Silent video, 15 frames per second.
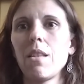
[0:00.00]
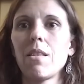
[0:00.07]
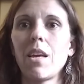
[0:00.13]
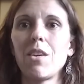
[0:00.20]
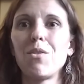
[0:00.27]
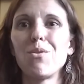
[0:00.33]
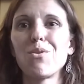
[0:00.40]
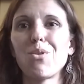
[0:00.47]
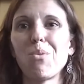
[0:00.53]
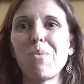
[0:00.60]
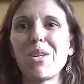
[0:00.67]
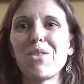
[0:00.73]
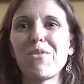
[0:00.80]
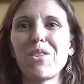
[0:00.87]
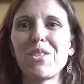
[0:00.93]
Thank you so
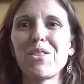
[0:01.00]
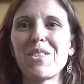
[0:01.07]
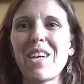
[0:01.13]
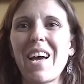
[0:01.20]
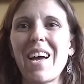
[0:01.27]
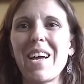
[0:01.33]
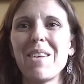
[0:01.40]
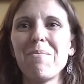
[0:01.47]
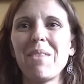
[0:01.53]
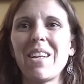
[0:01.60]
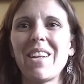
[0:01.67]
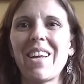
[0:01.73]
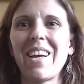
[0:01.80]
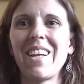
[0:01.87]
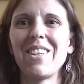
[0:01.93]
much for your time,
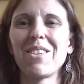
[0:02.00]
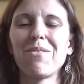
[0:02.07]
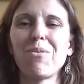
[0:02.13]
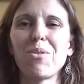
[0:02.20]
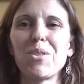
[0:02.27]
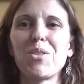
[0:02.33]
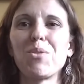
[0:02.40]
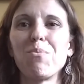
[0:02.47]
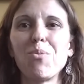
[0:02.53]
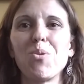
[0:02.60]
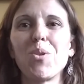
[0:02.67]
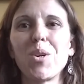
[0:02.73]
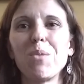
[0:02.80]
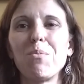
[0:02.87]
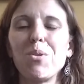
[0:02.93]
and I look forward to
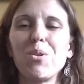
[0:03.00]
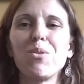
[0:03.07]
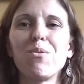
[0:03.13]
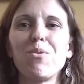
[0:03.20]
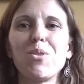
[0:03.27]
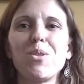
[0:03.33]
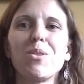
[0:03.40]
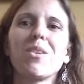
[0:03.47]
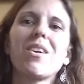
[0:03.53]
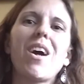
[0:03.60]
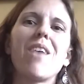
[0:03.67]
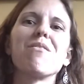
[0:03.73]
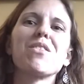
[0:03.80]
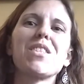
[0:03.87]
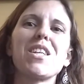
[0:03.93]
more beautiful
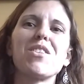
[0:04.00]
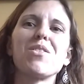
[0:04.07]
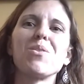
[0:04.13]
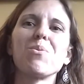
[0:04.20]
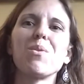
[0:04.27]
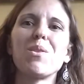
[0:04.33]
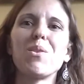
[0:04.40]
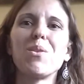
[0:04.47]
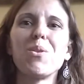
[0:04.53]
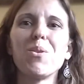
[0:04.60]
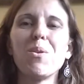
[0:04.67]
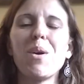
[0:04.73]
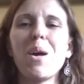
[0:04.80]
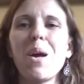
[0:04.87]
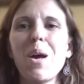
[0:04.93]
conversations with you